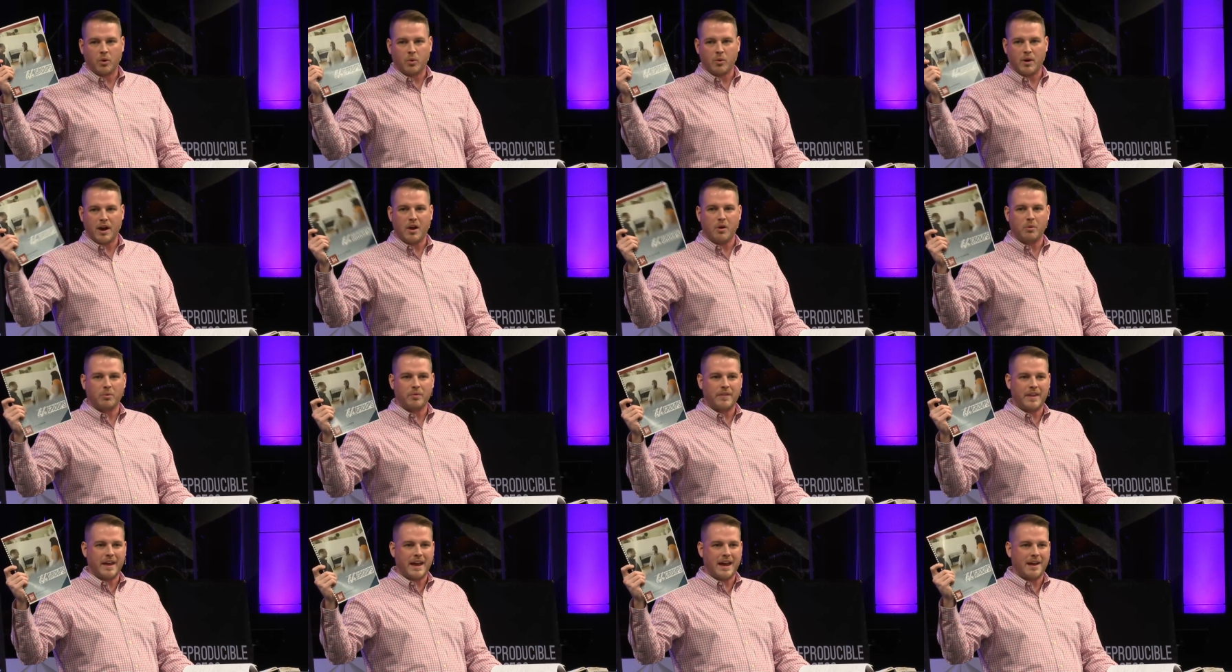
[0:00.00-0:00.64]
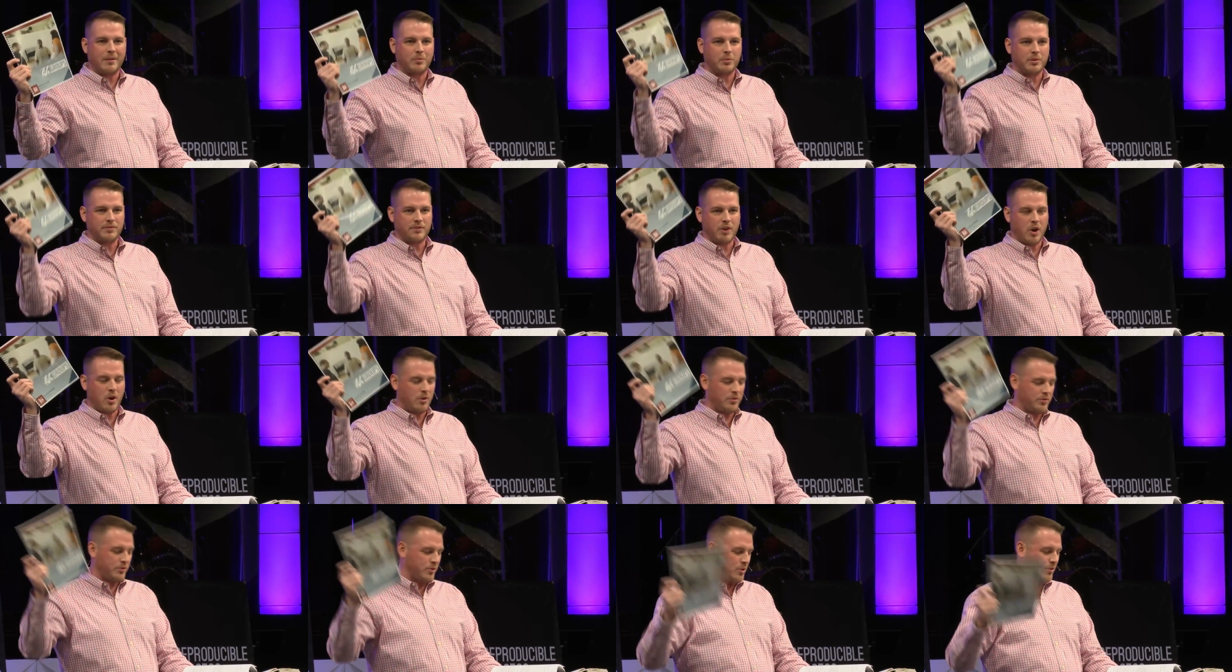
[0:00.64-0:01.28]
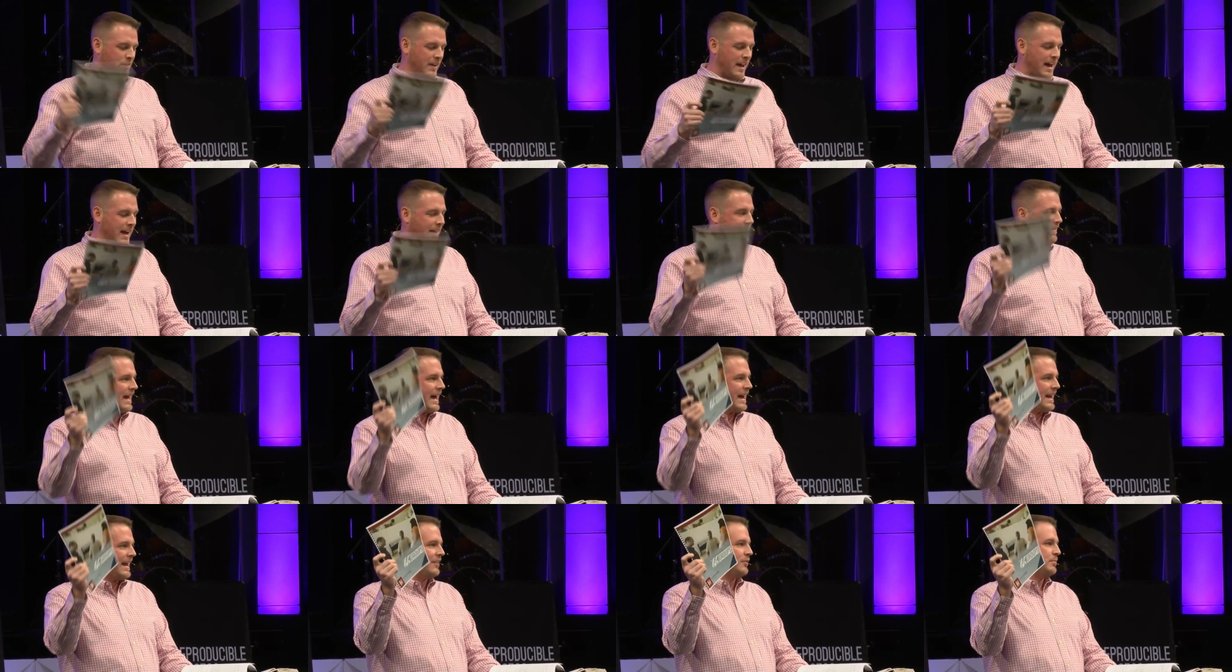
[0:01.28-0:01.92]
around that. We've gone through
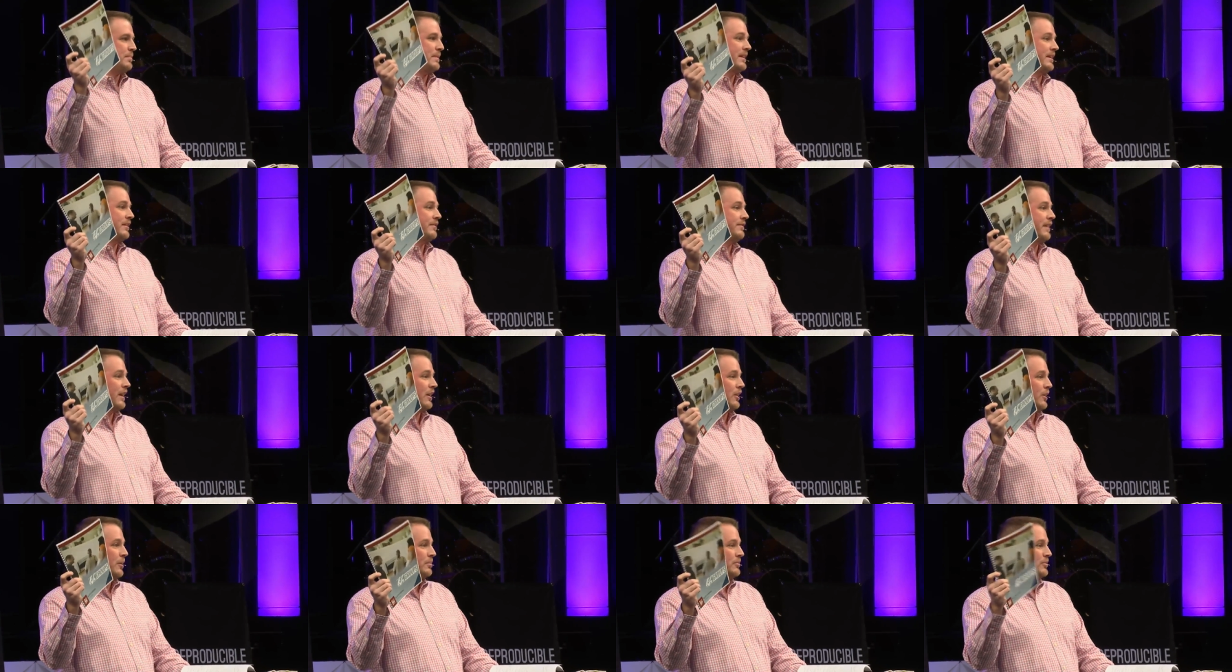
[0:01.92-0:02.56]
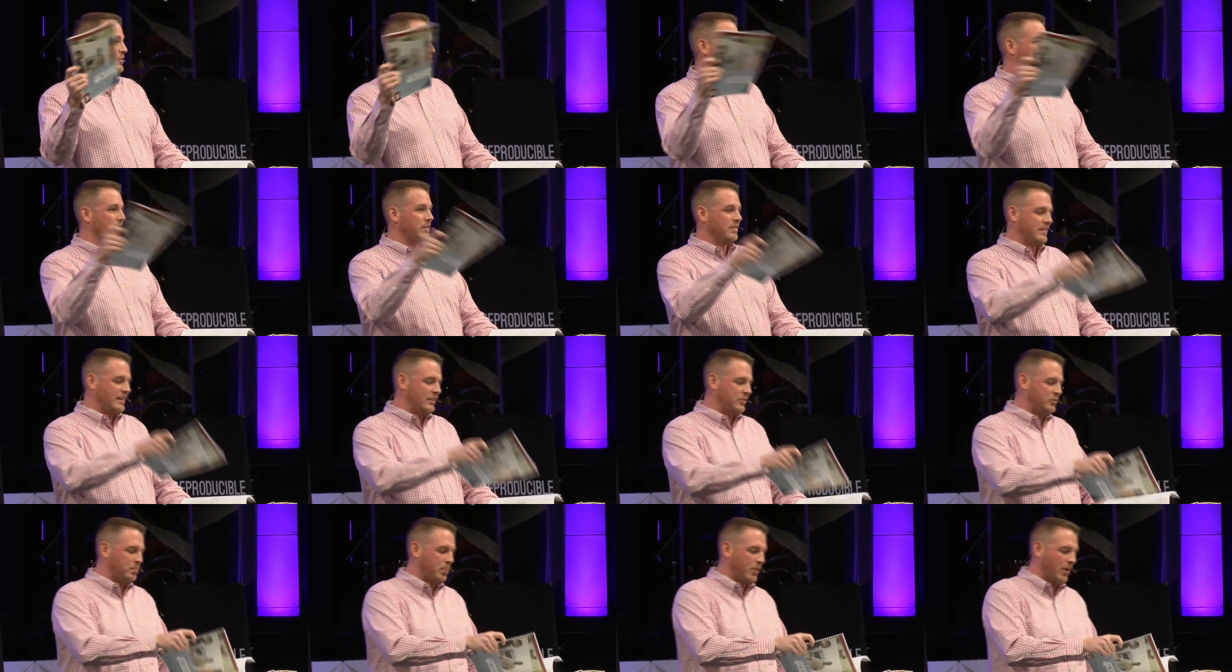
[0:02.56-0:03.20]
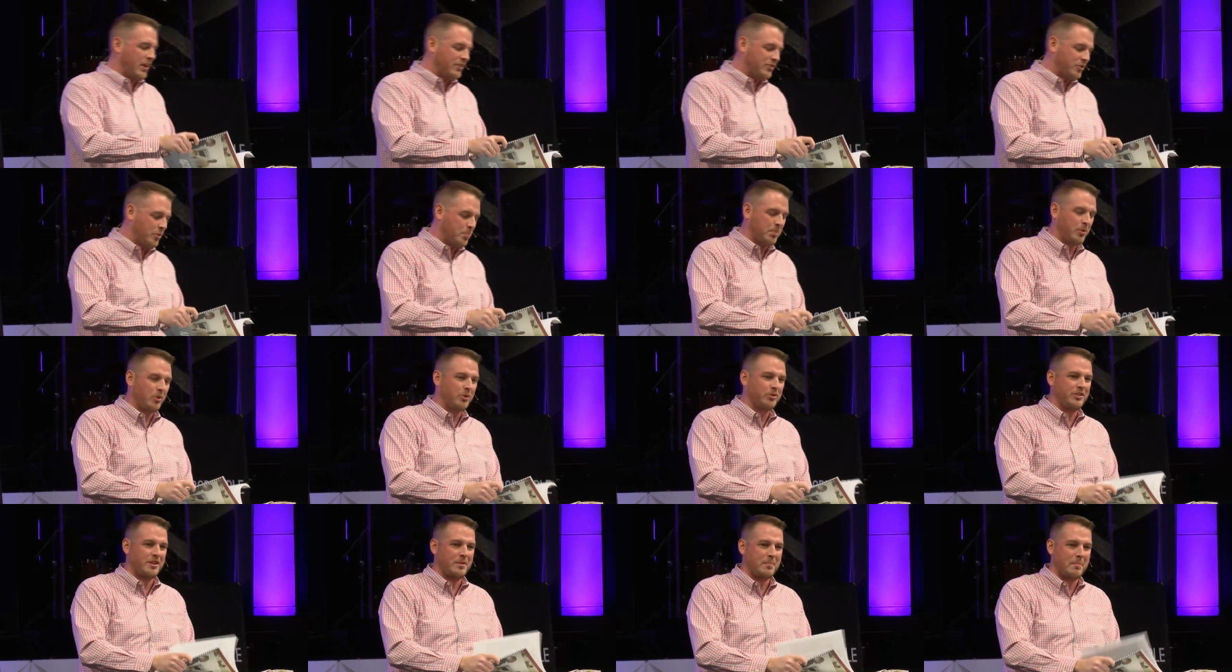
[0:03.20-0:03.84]
that. That has been developed with these
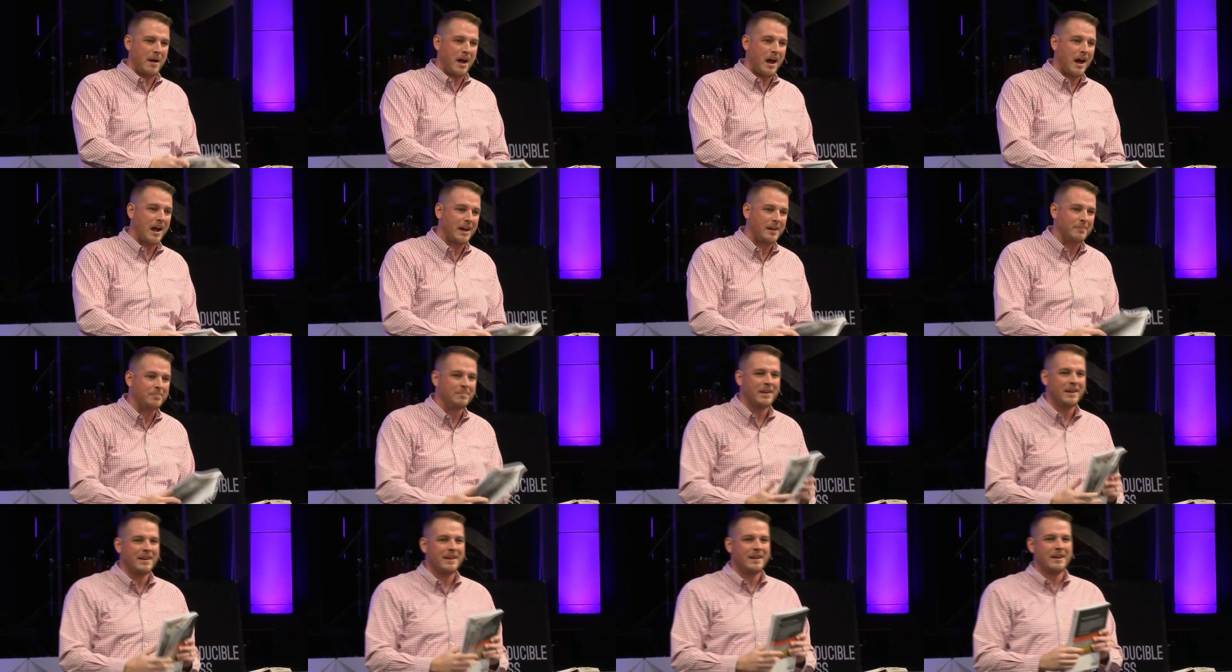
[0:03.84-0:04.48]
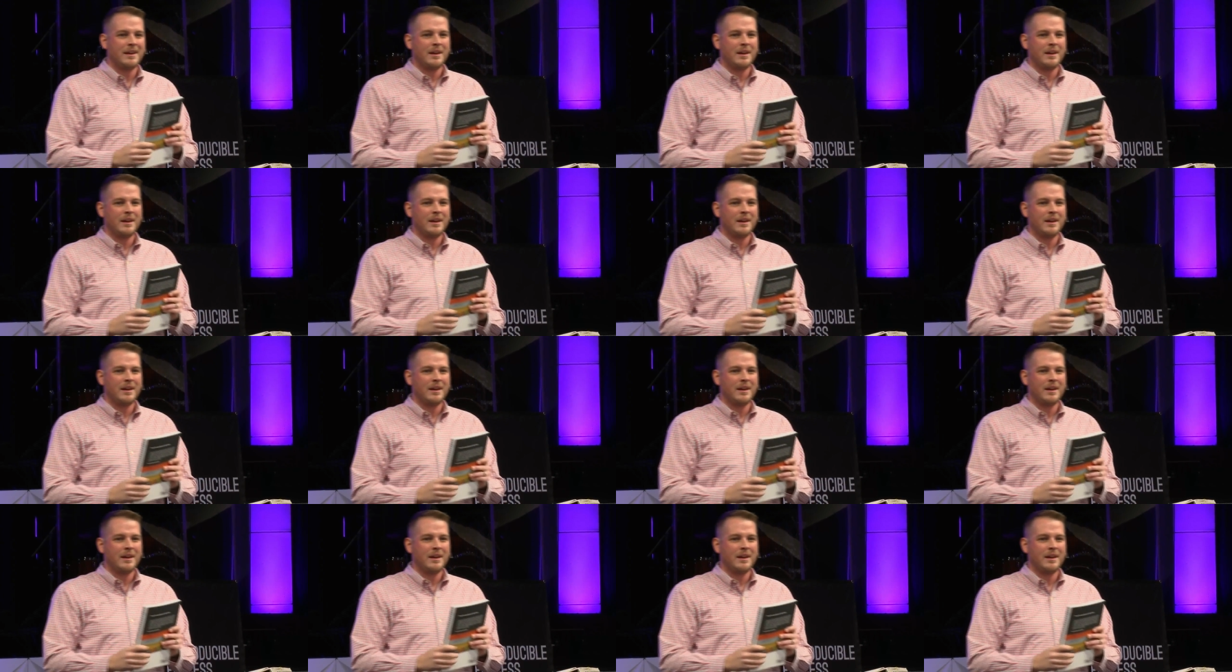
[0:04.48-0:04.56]
principles in mind.